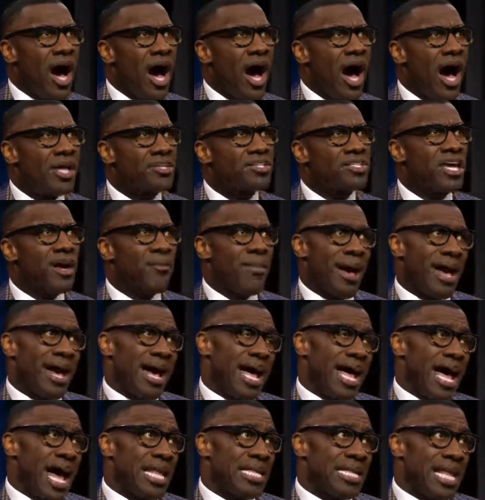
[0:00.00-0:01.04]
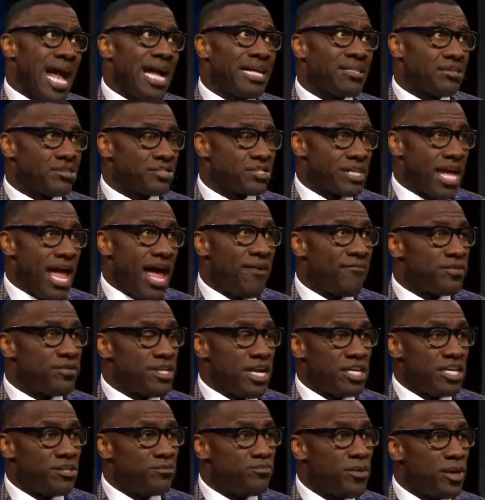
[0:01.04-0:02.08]
Skip, I like the staff
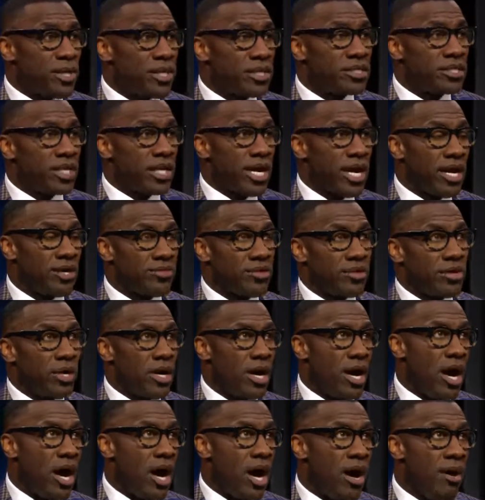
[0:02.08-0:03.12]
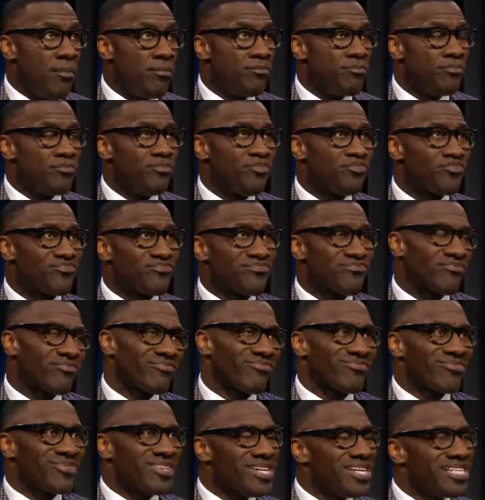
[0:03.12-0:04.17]
that he's putting together.
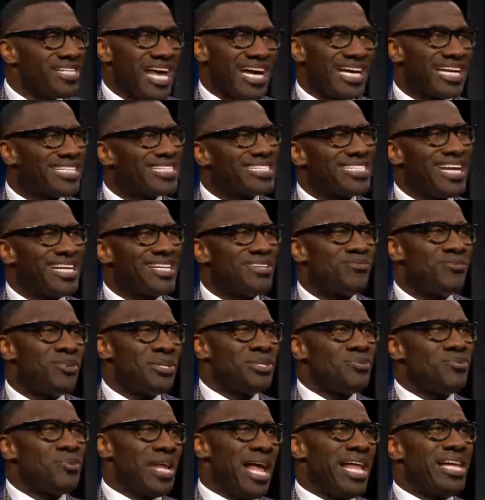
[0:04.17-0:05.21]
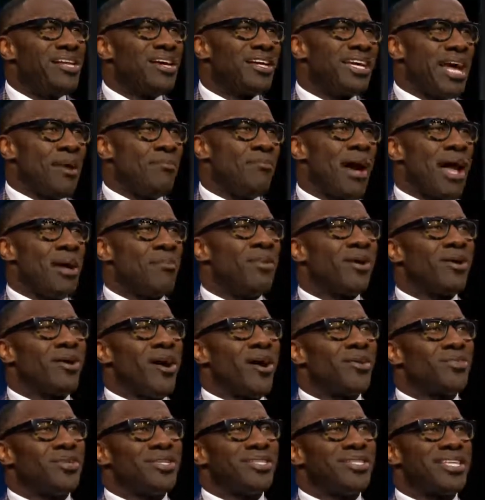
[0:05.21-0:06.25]
Like I said, when I look at Mike
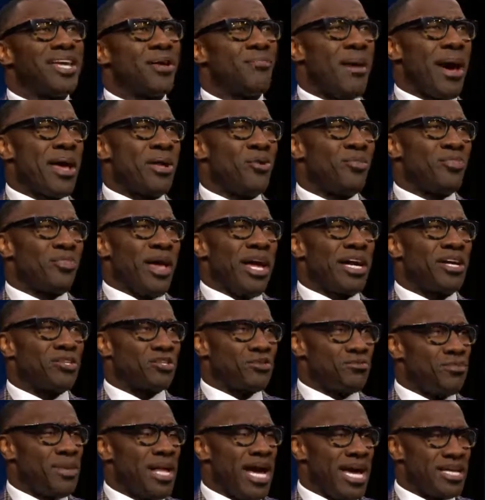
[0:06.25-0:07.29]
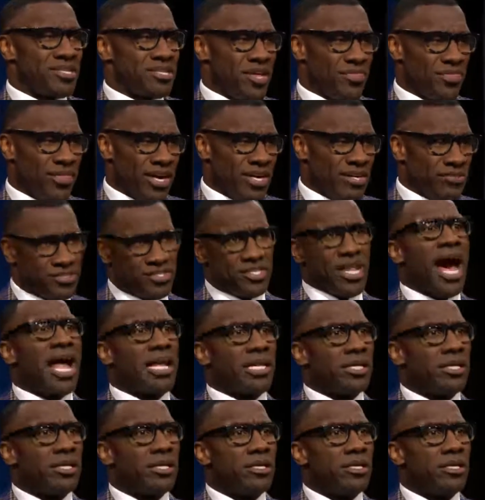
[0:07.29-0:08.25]
McCarthy, Skip, I don't think a splash. I think a solid.